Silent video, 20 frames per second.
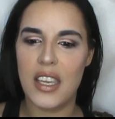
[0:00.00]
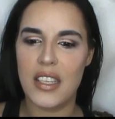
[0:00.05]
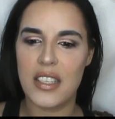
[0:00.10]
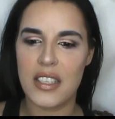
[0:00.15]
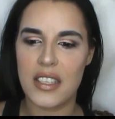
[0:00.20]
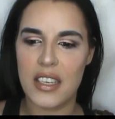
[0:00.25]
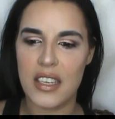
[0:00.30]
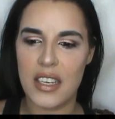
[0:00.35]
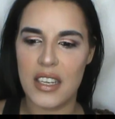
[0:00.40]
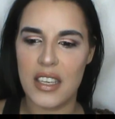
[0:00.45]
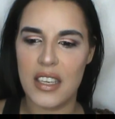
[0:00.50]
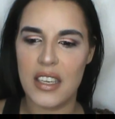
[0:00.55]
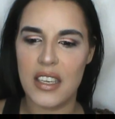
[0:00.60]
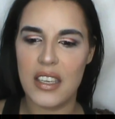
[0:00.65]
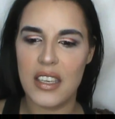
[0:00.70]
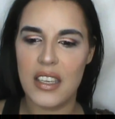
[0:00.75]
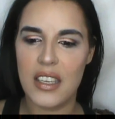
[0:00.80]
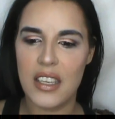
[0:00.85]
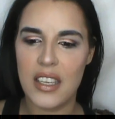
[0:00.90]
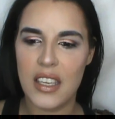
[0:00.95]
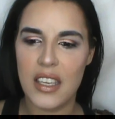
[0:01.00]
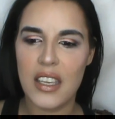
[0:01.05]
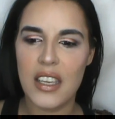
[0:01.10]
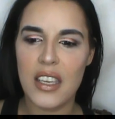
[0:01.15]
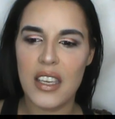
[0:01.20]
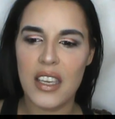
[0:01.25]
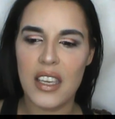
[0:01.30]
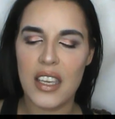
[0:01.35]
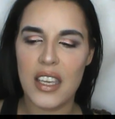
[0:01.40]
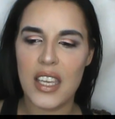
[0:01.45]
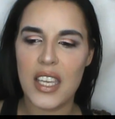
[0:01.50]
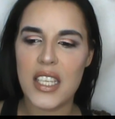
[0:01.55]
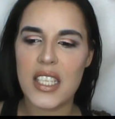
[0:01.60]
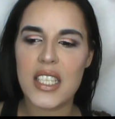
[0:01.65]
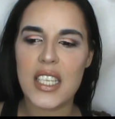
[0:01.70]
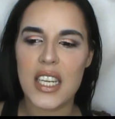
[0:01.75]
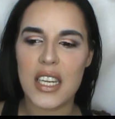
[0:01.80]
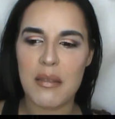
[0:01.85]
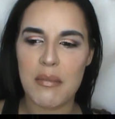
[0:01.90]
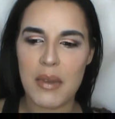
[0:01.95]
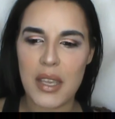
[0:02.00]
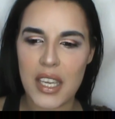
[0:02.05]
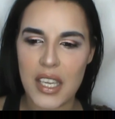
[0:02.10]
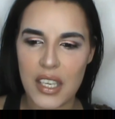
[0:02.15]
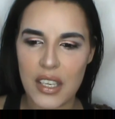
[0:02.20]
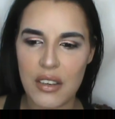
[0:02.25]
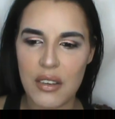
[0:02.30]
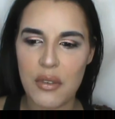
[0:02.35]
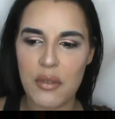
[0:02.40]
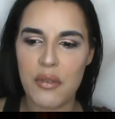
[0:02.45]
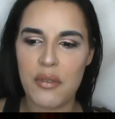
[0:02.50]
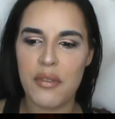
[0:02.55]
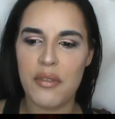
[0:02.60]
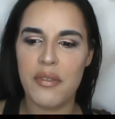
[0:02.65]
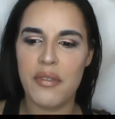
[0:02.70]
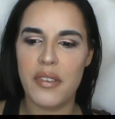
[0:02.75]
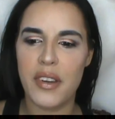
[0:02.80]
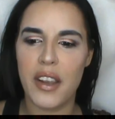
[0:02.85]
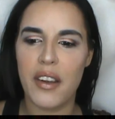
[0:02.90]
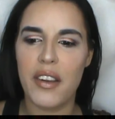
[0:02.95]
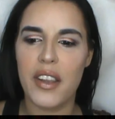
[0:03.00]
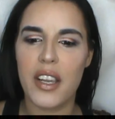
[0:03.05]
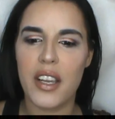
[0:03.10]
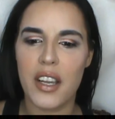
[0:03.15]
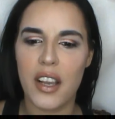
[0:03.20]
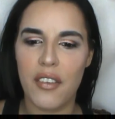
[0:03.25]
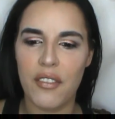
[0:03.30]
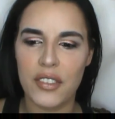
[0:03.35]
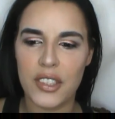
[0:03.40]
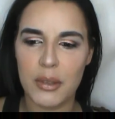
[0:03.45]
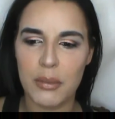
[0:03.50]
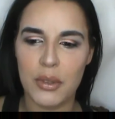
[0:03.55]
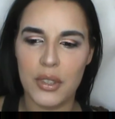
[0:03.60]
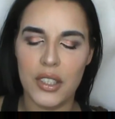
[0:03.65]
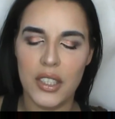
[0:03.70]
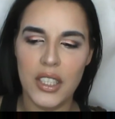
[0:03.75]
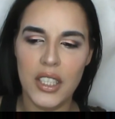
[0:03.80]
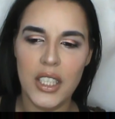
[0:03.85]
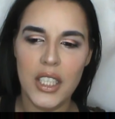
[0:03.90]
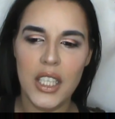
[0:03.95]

going to make you very uncomfortable.